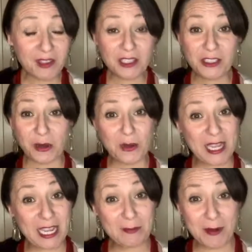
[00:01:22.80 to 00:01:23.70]
So
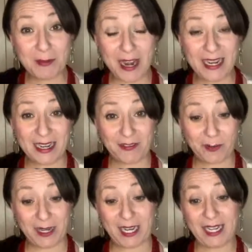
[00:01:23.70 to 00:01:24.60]
keep in mind,
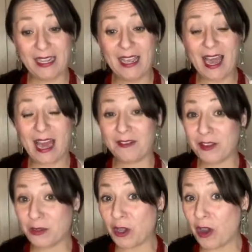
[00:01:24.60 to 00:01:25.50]
everybody, out of
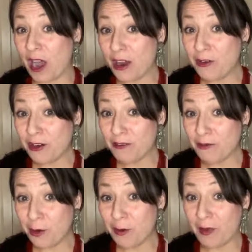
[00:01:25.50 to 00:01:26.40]
those
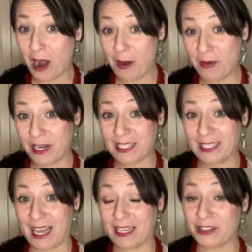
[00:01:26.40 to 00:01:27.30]
104 properties
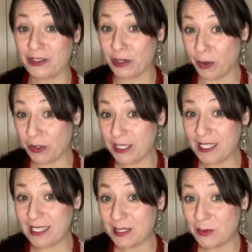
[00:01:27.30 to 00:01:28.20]
that sold
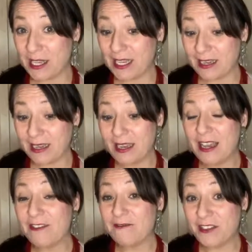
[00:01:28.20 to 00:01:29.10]
this week,
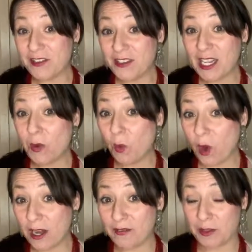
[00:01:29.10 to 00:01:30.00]

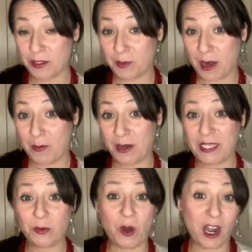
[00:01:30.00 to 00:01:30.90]
51 of those
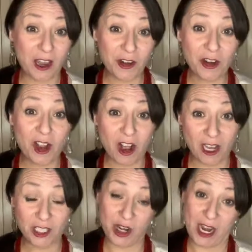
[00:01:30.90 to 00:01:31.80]
properties were under
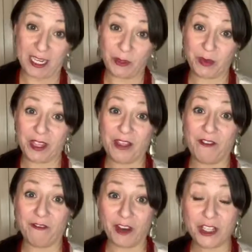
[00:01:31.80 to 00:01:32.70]
contract within the
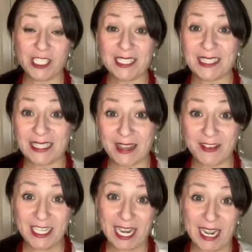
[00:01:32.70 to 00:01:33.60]
first
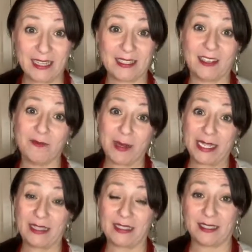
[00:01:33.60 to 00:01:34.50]
seven days of being
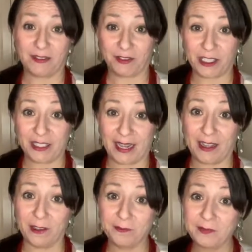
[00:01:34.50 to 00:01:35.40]
listed for sale.